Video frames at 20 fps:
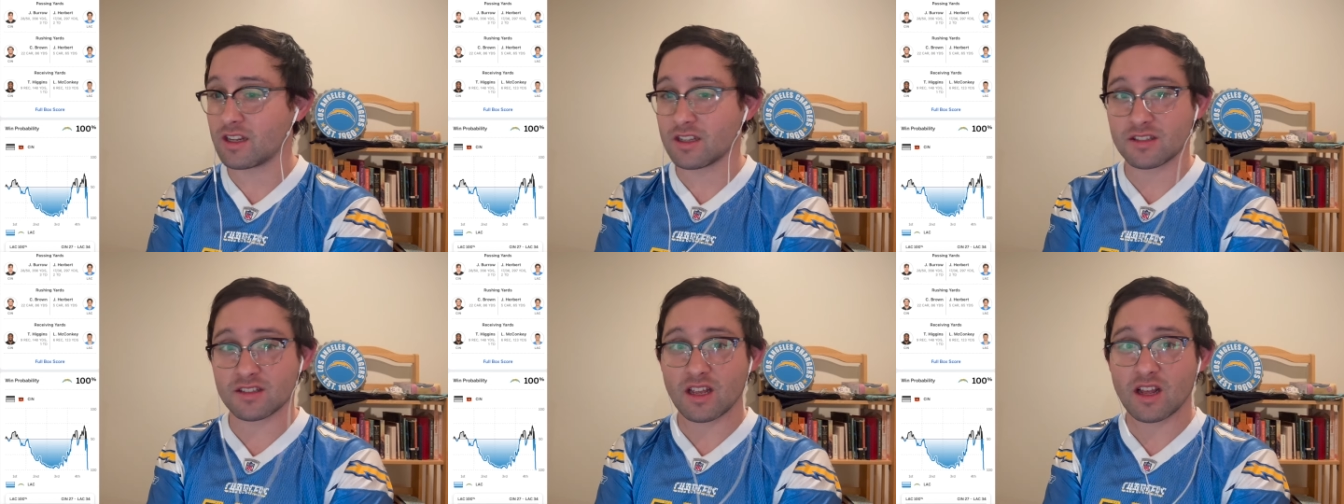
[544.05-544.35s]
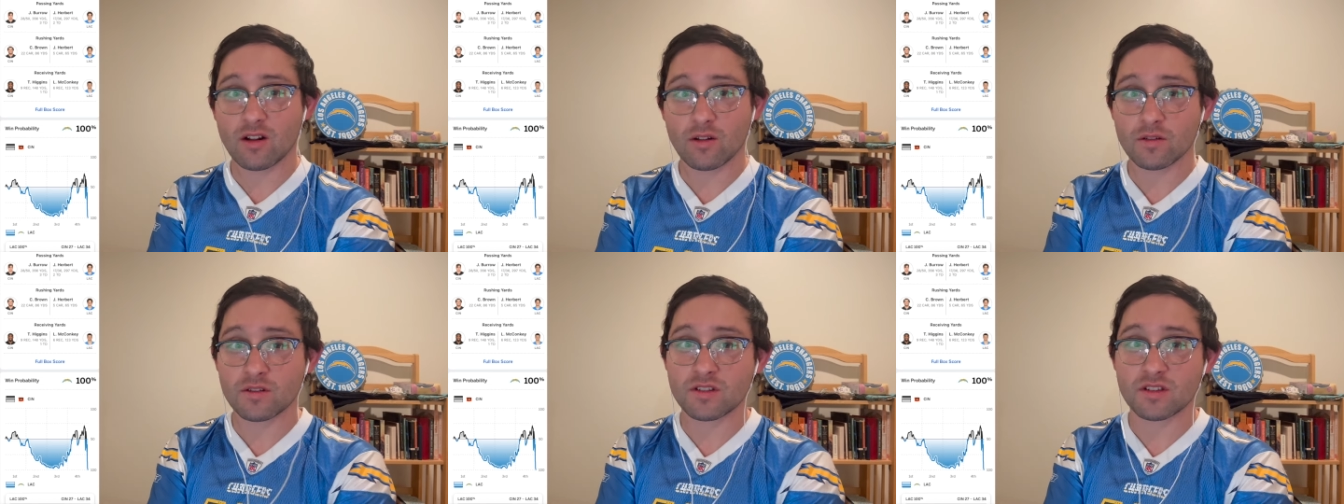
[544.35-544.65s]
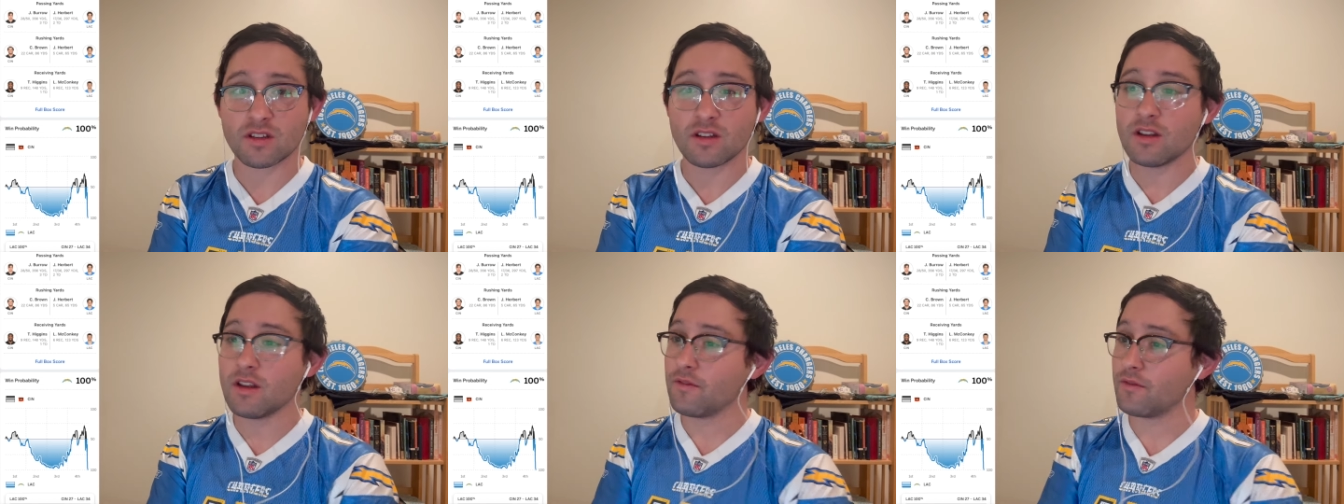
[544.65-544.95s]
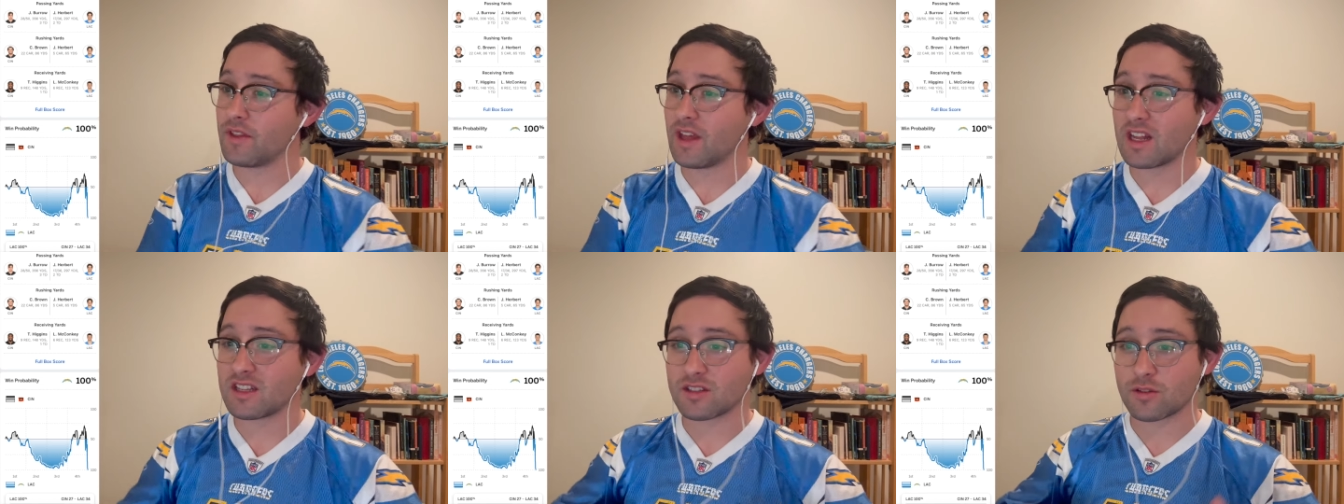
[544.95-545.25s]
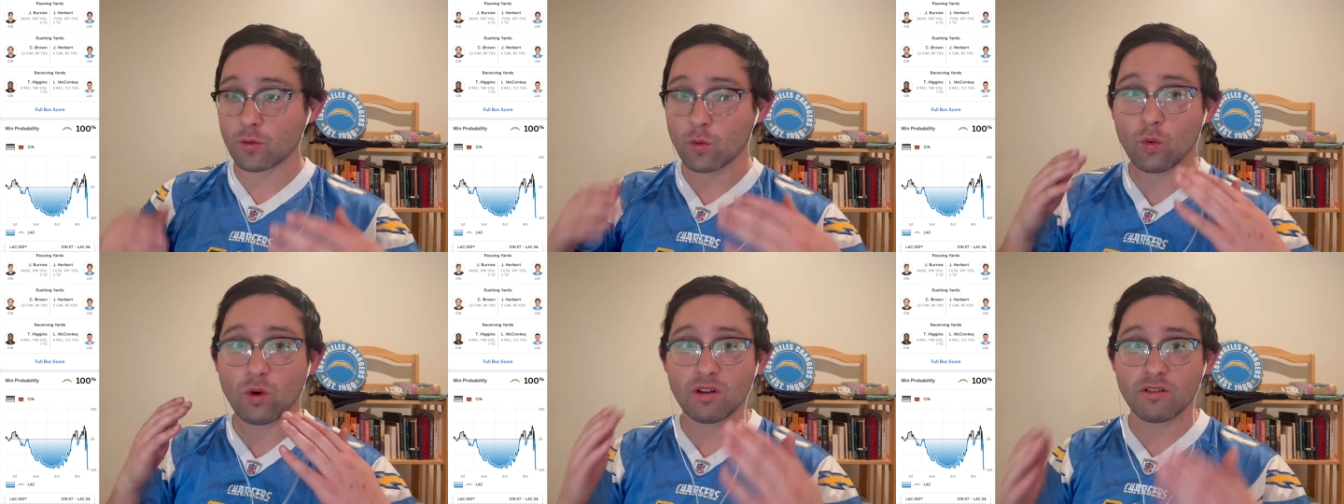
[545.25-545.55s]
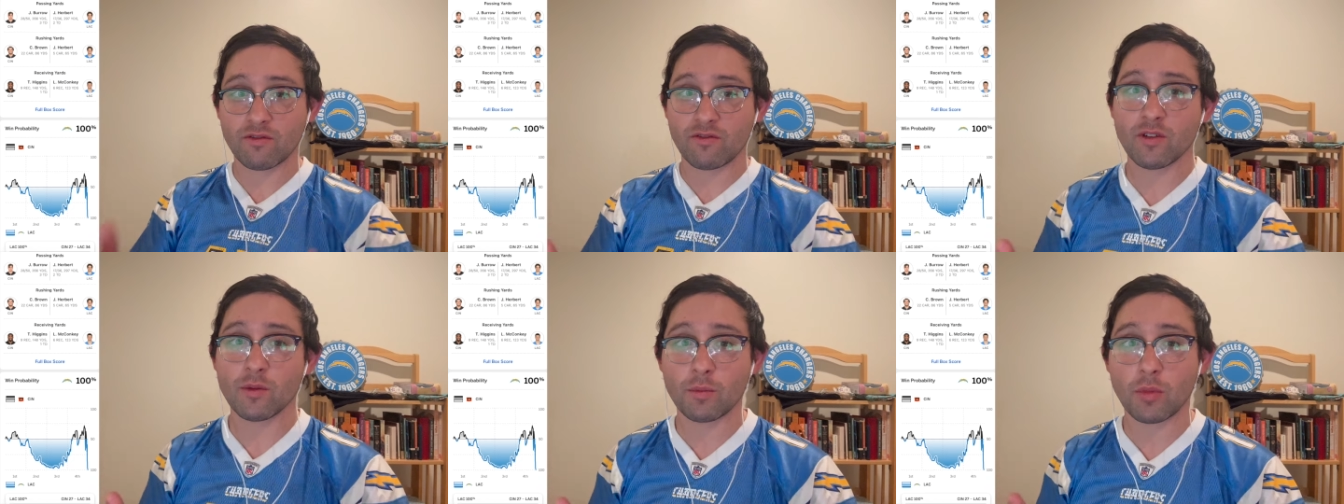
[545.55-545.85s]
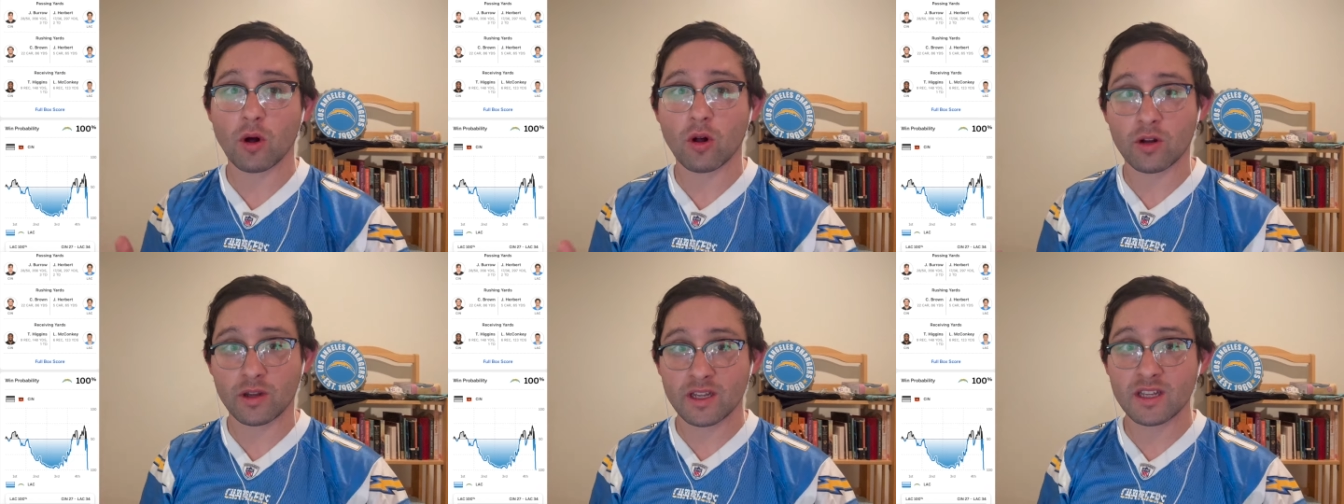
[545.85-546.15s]
gazelles? That's what
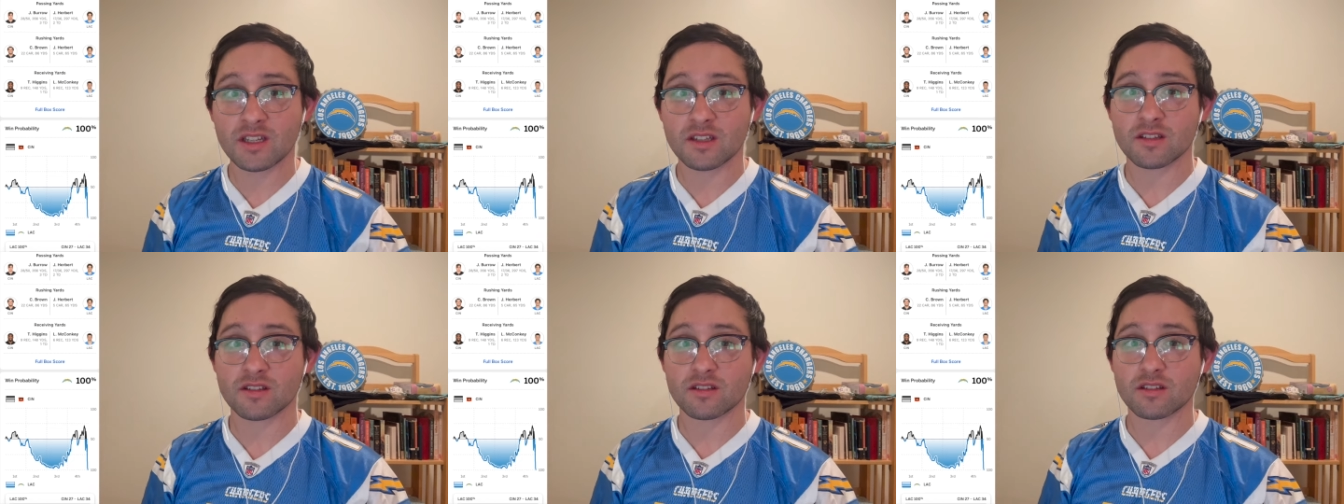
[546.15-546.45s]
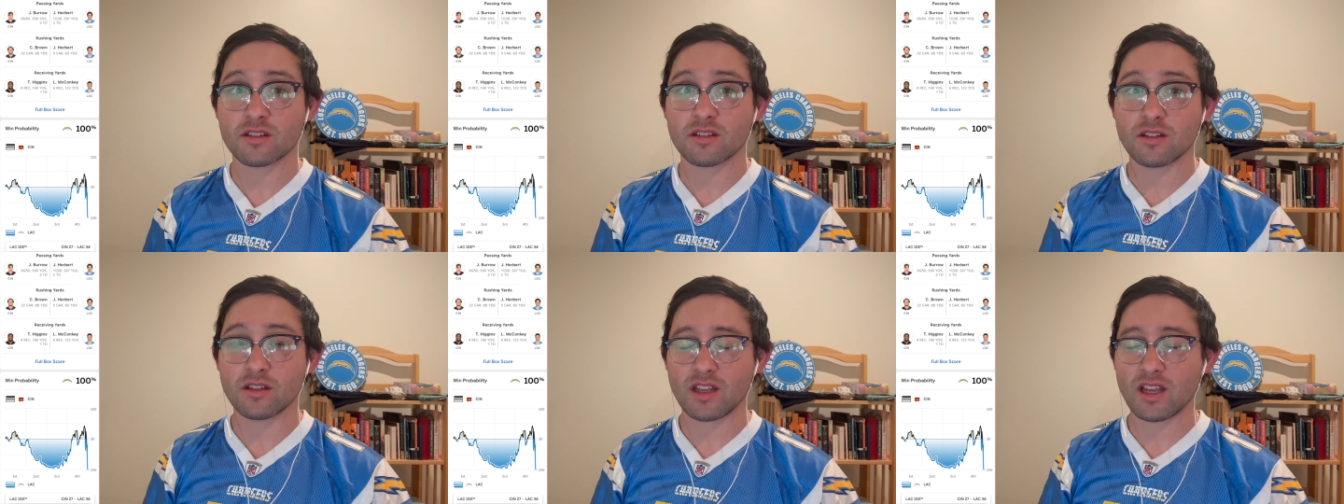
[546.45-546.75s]
football is.